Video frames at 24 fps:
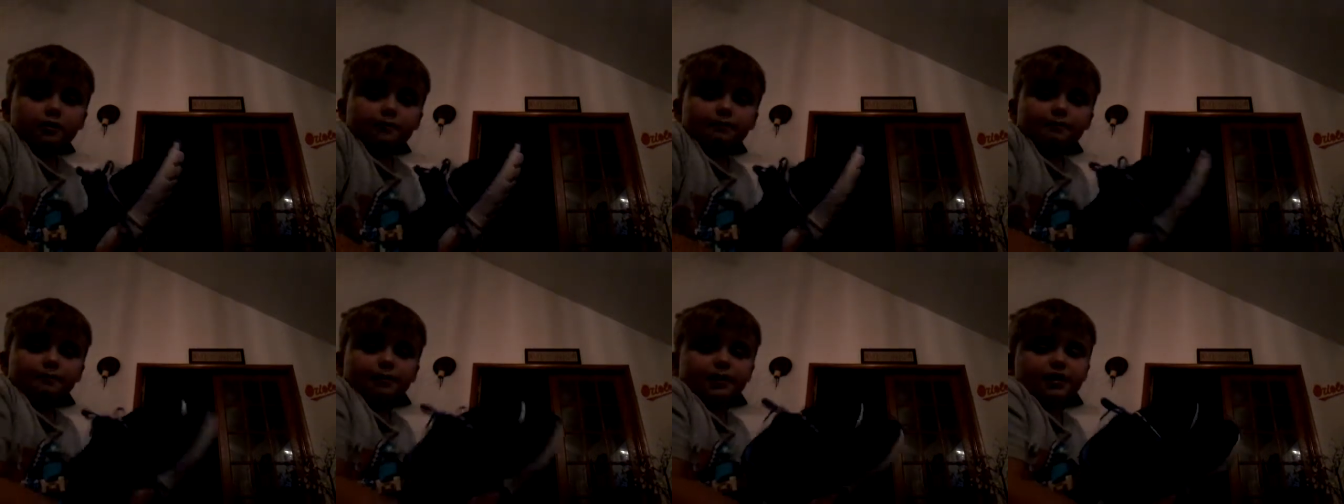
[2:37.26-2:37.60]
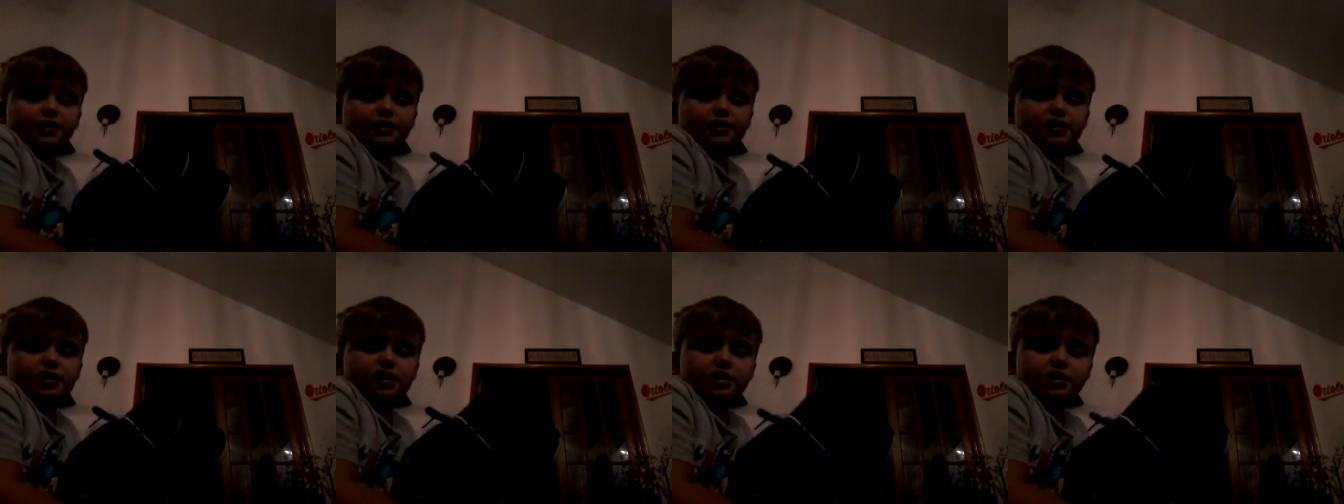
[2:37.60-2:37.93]

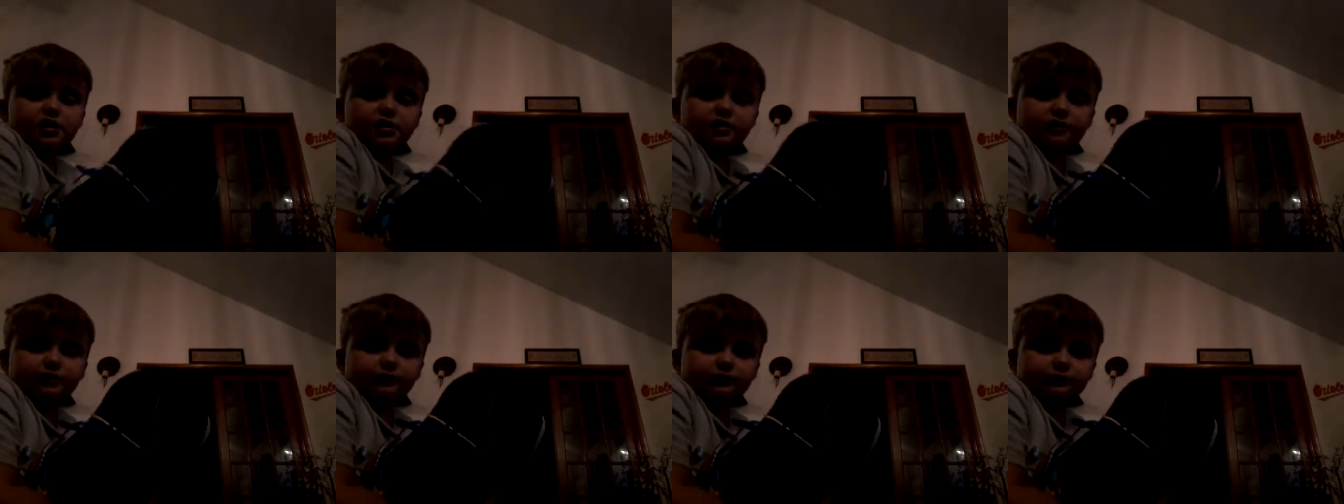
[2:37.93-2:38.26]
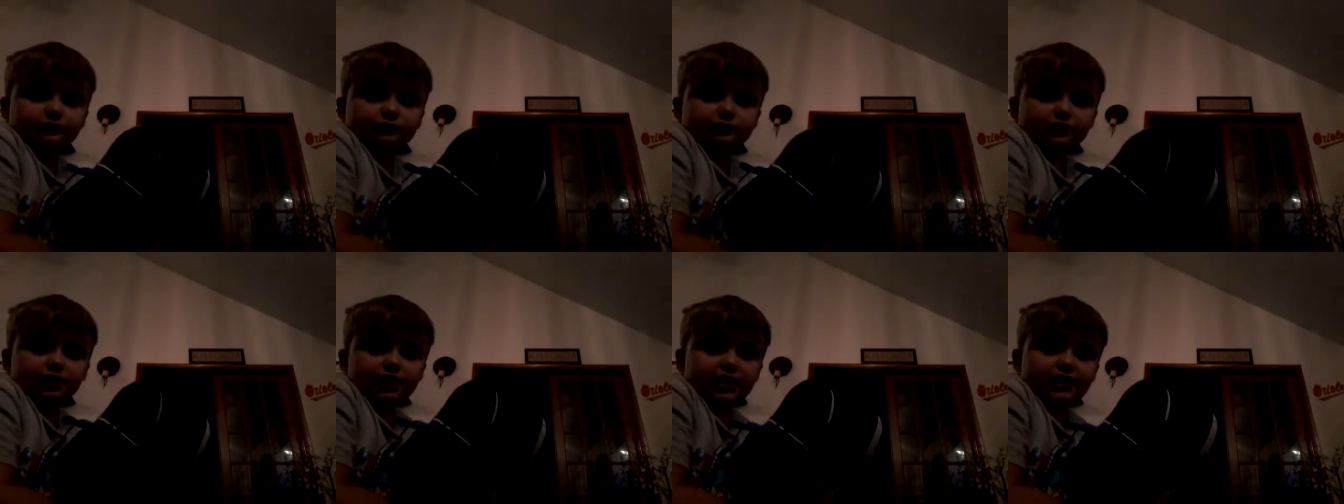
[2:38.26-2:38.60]
But
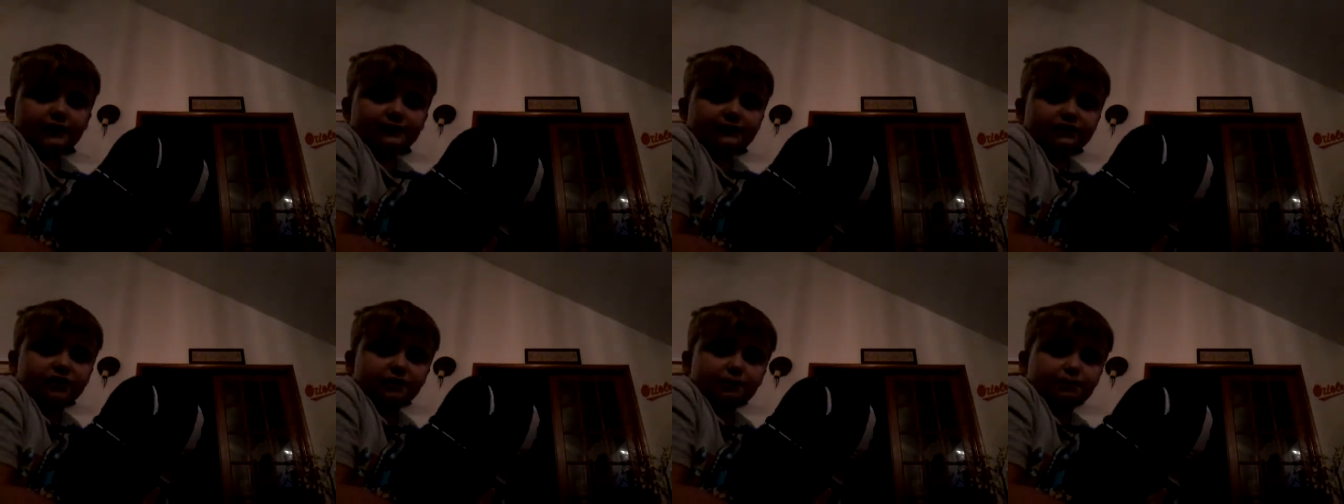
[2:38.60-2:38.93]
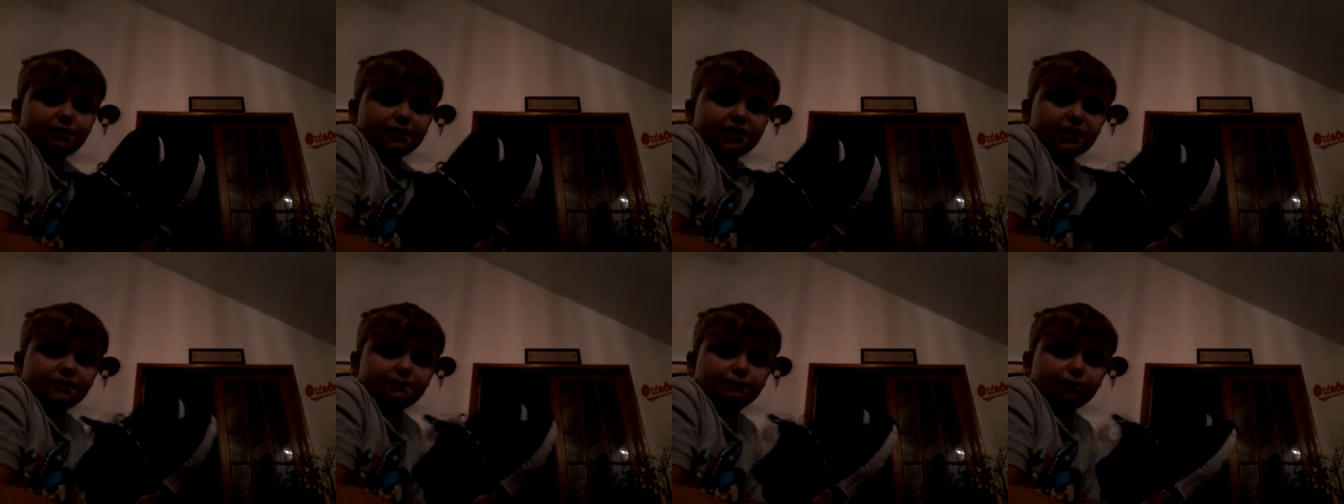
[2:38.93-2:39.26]
if the
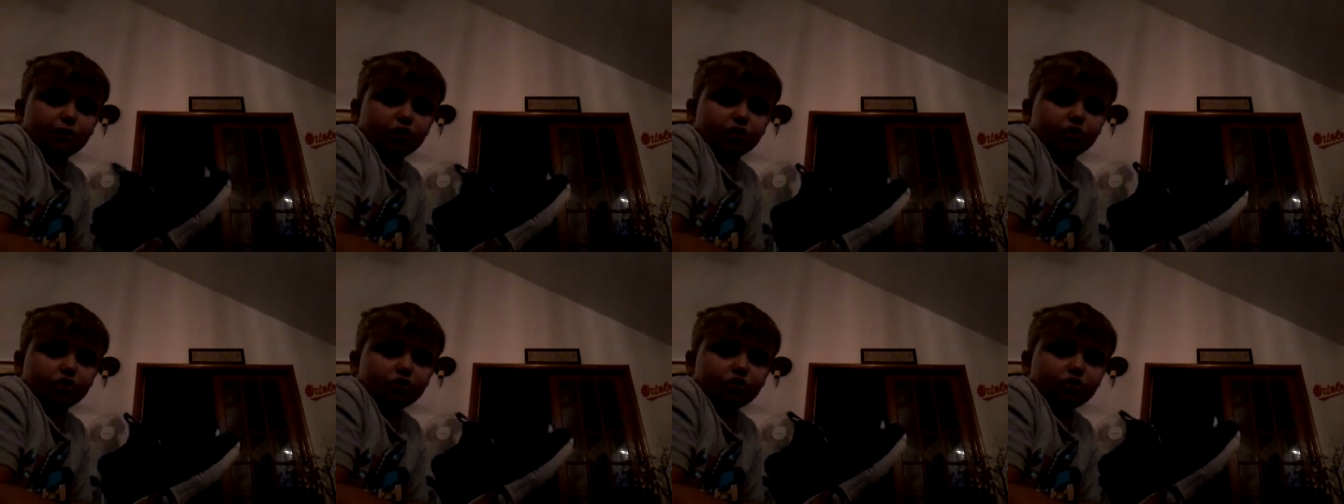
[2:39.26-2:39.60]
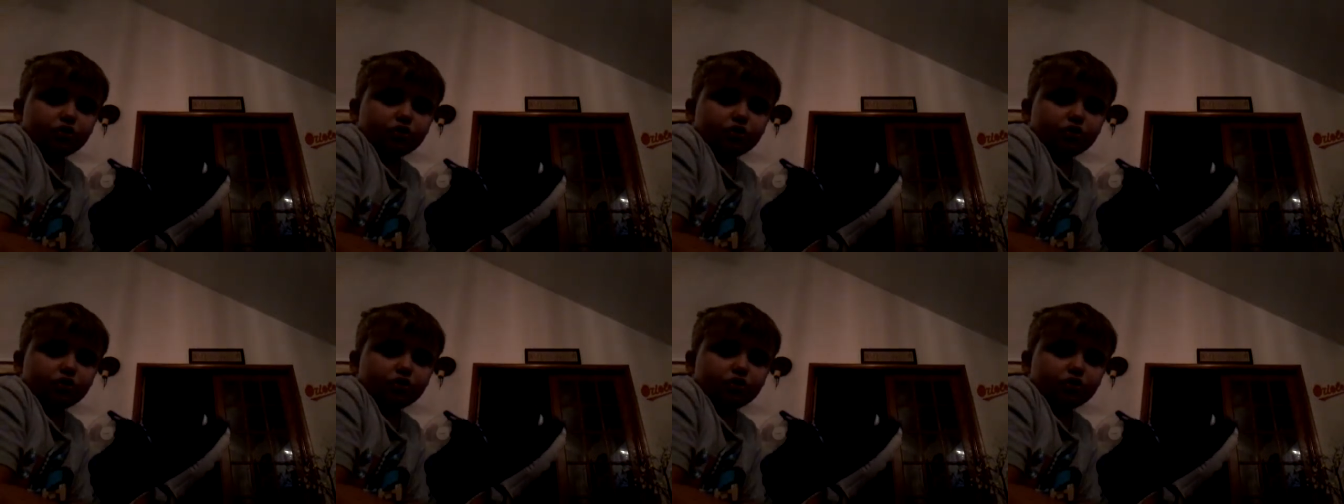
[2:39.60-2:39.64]
people